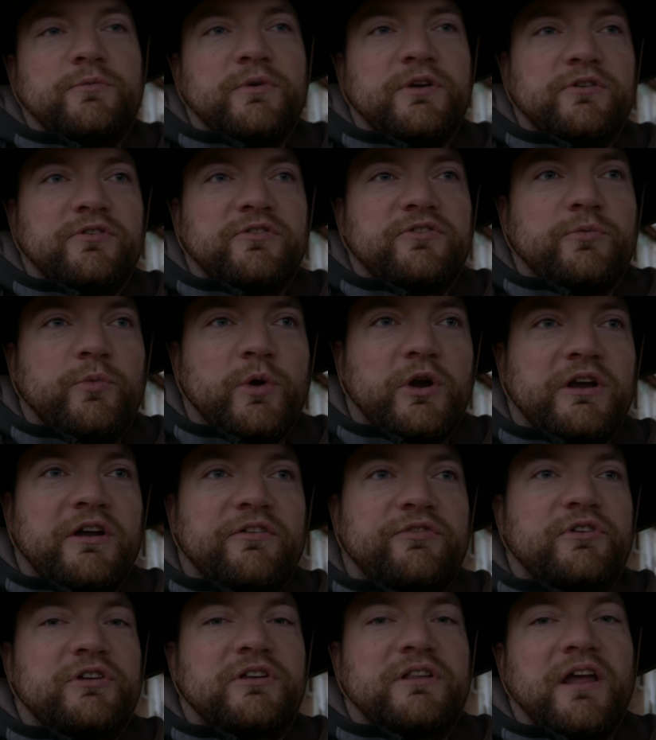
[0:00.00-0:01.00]
We are
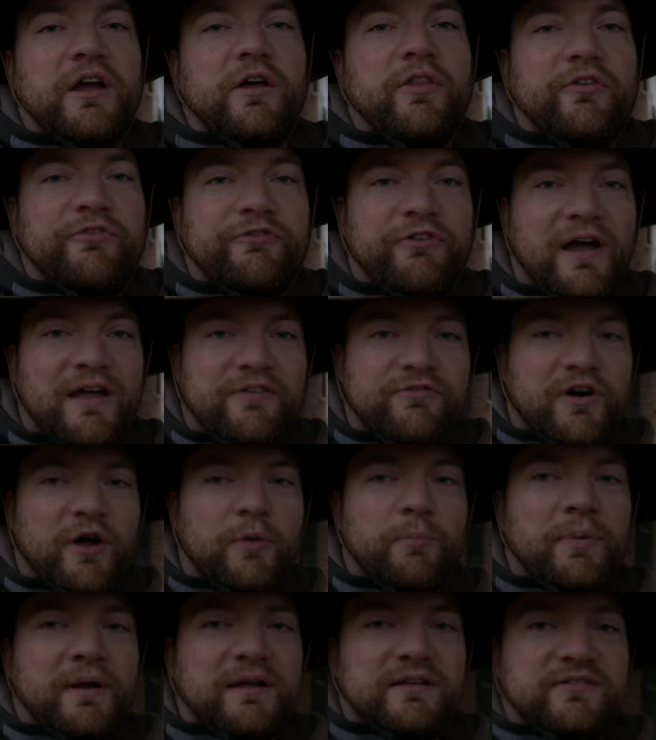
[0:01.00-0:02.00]
definitely on the 5
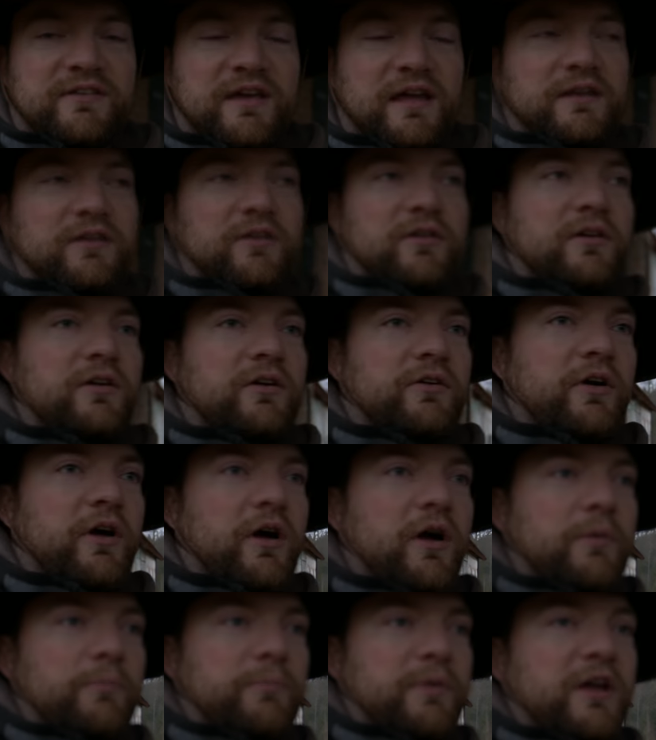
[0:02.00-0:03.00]
round bales end.
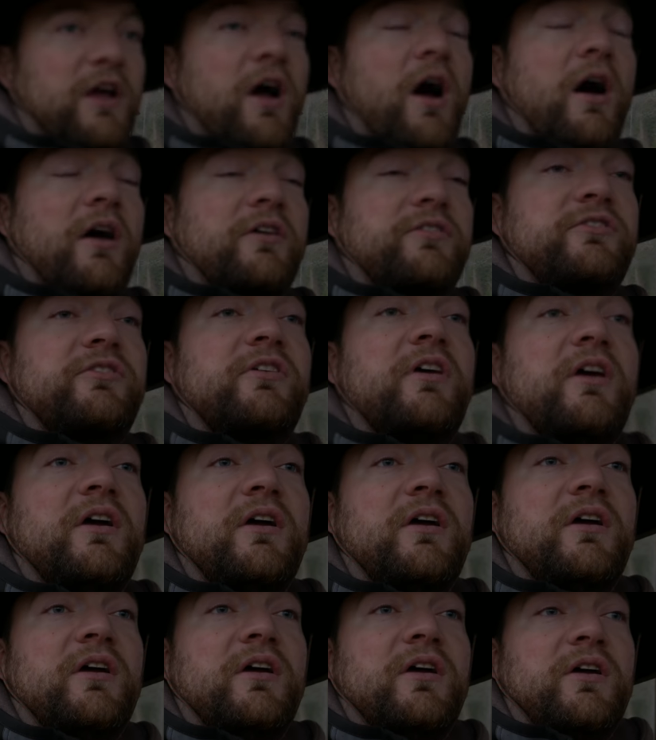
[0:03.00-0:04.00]
Because
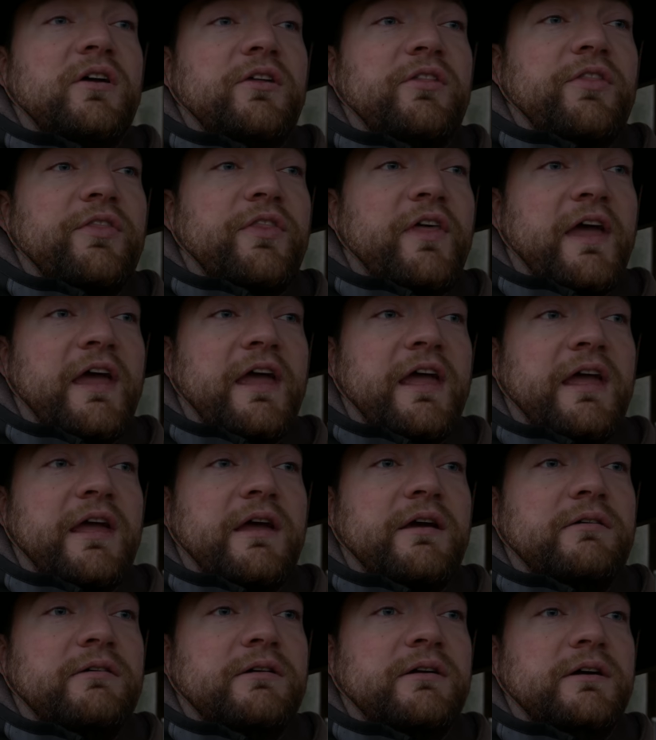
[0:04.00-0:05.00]

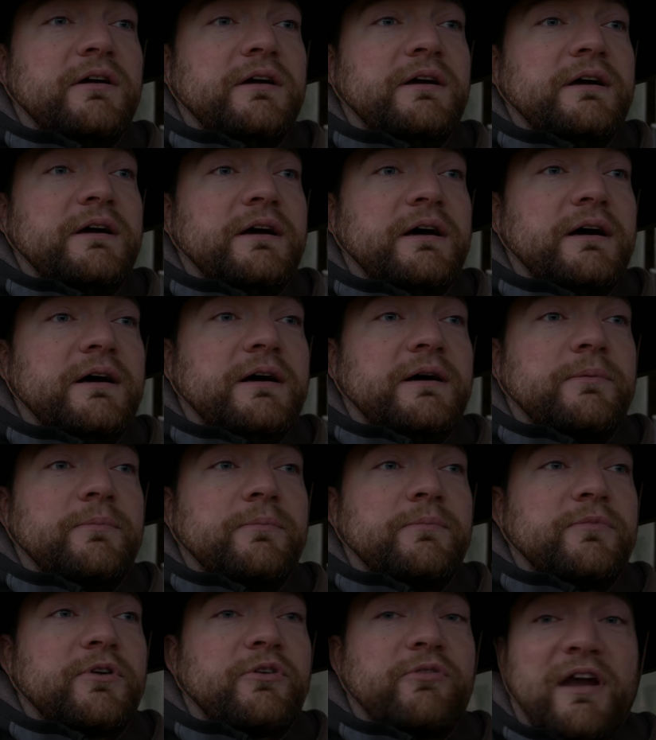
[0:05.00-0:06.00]
they
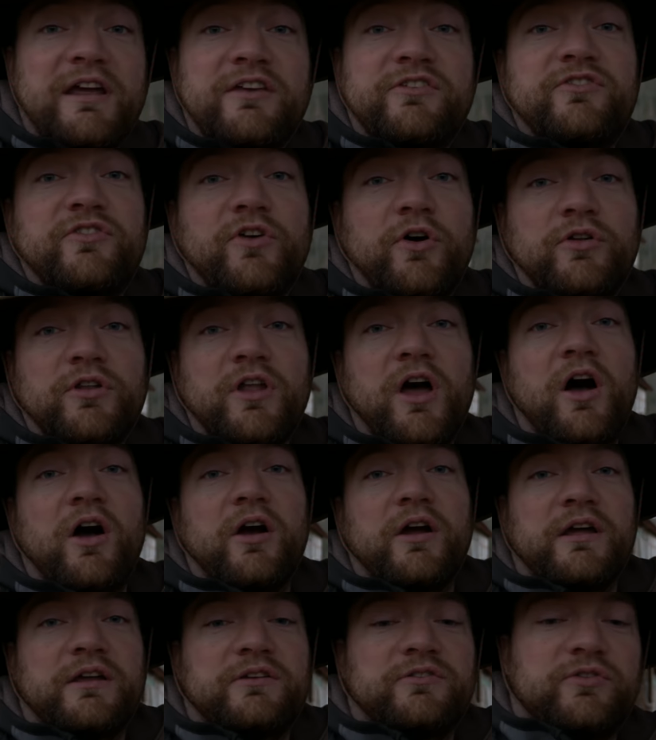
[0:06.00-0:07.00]
graze so
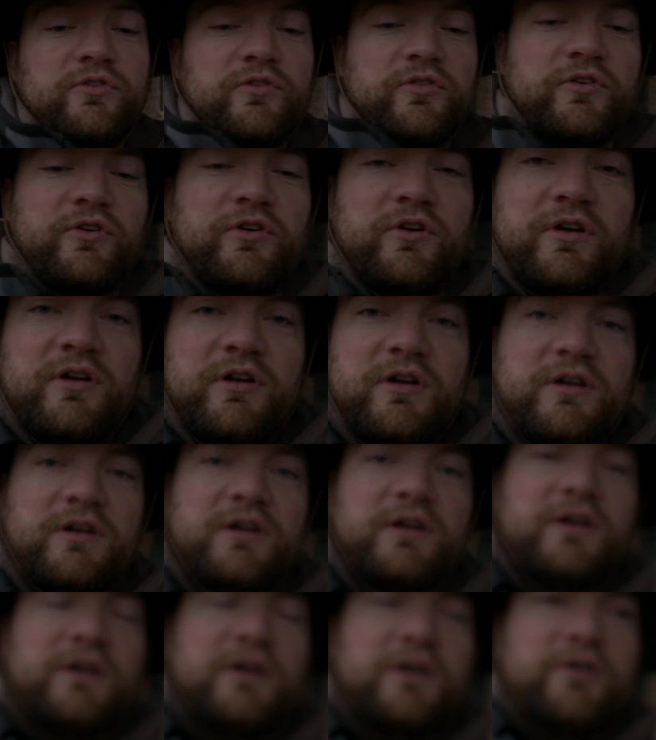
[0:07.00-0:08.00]
long into the
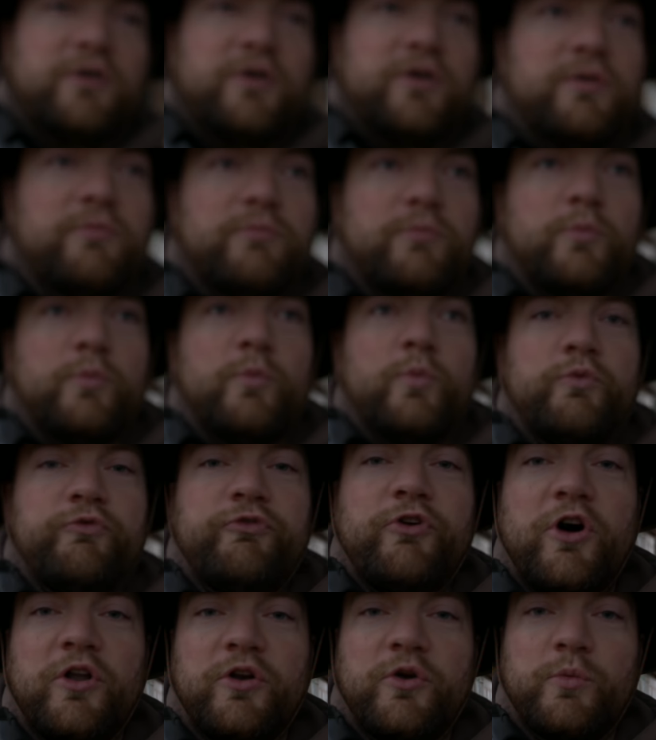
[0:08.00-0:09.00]

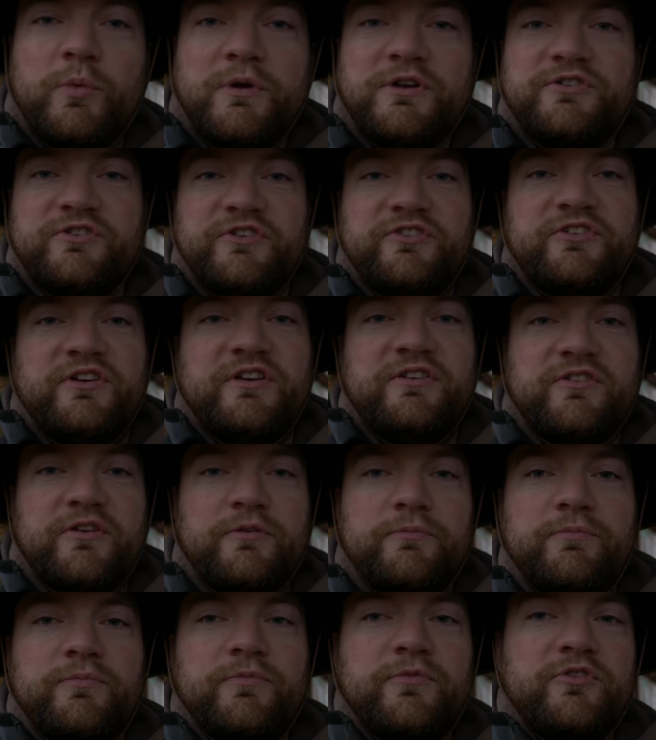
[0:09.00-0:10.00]
fall or winter
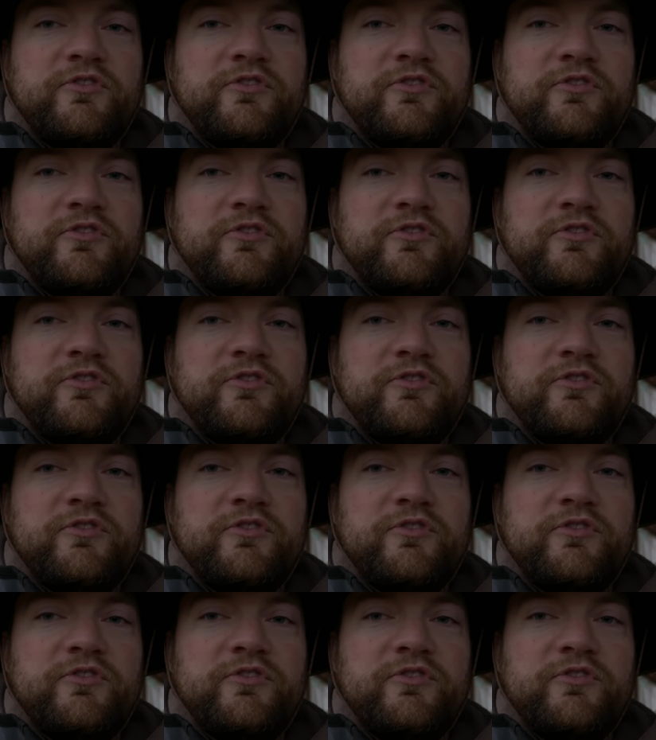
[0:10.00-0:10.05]
season.